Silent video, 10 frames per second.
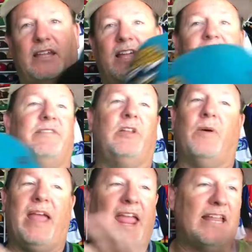even though
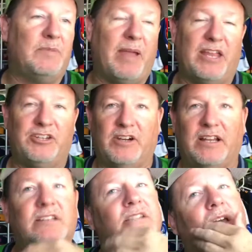I hate the
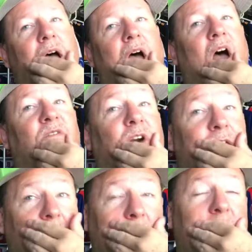Patriots for a
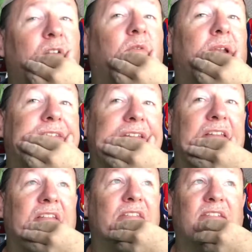number of
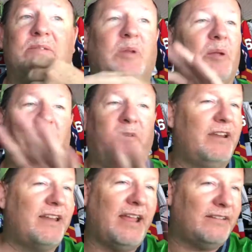reasons, this
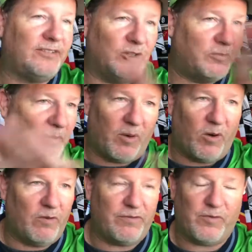predates Super
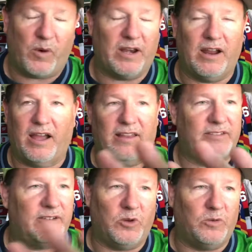Bowl 49,
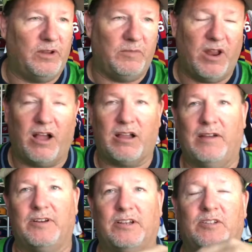so knock
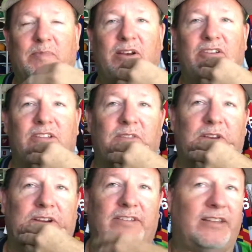off your conspiracy
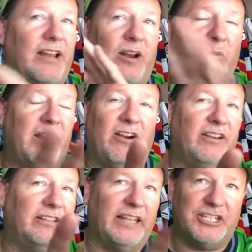theories, and I don't want to hear
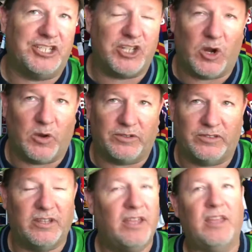any lynch
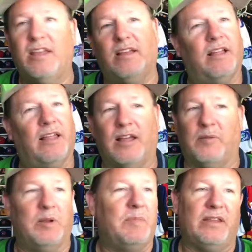jokes. I'm
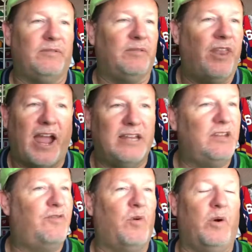going to be
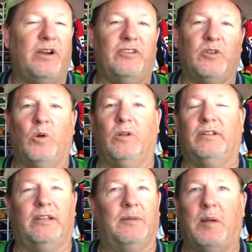94 years old,
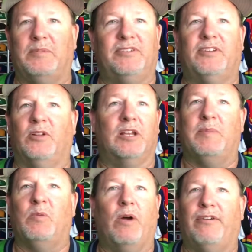and I'm still going to
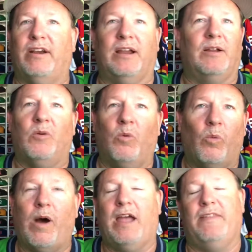be wondering
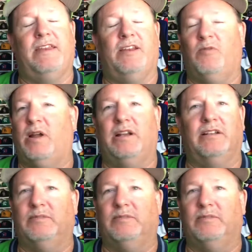why they didn't run.